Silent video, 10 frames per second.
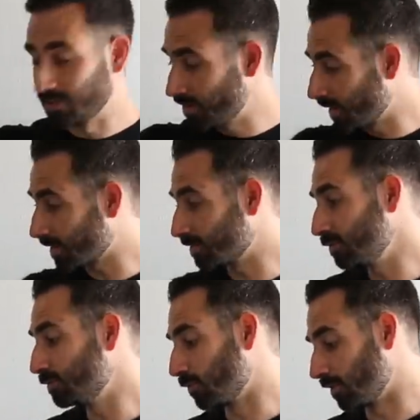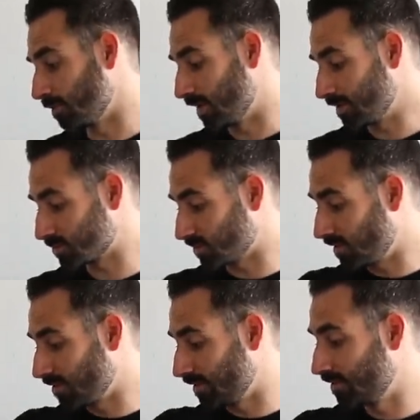Nothing I can do for you, man. I'm
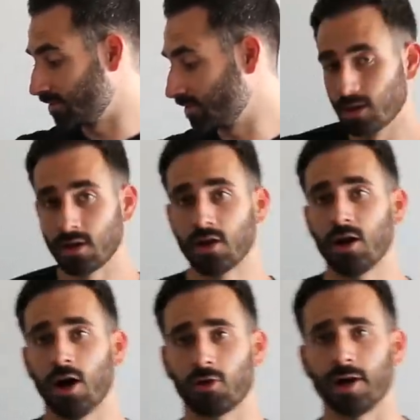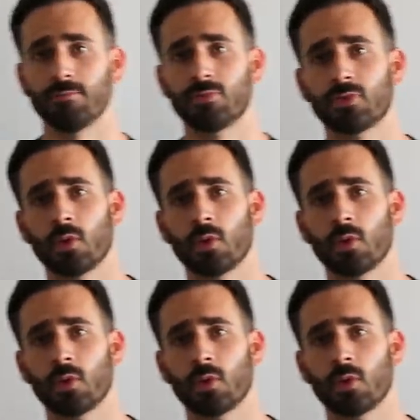sorry. All right.